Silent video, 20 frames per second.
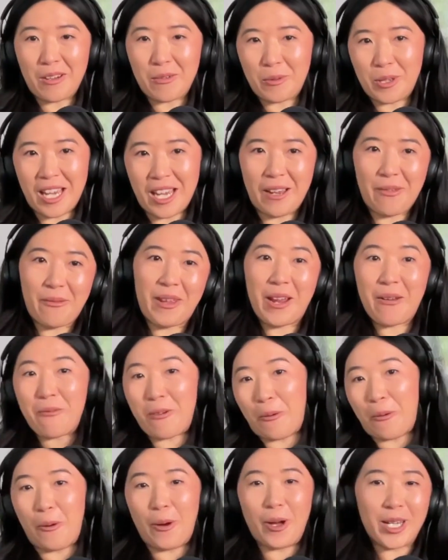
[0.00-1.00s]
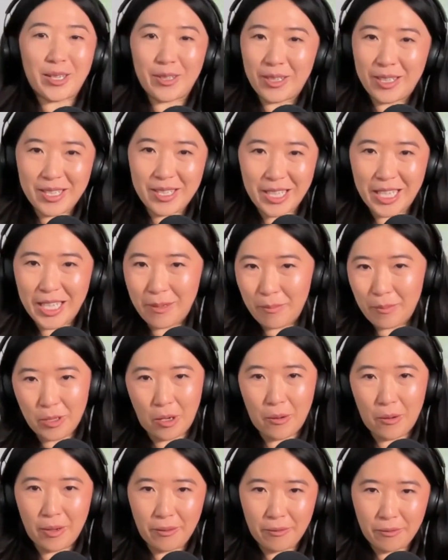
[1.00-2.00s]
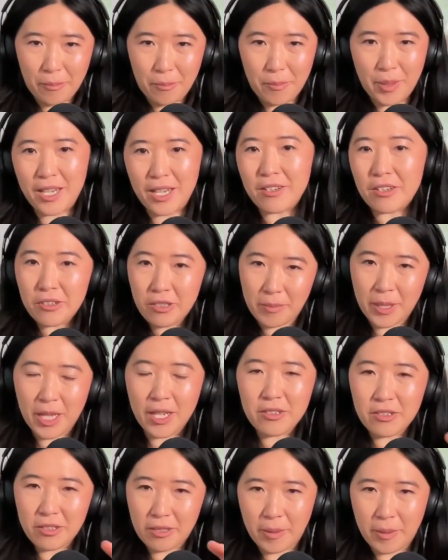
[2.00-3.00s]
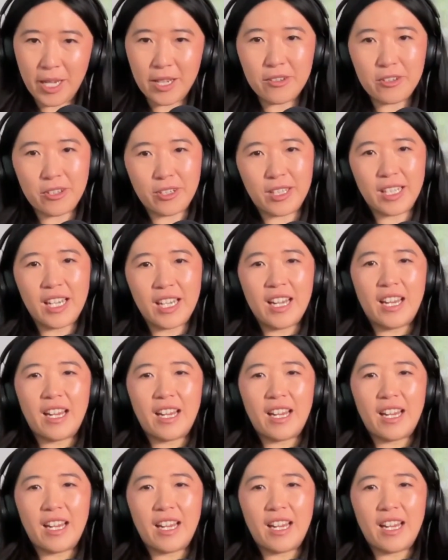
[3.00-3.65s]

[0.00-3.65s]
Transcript: We have everyone on the team going from patient to patient to patient,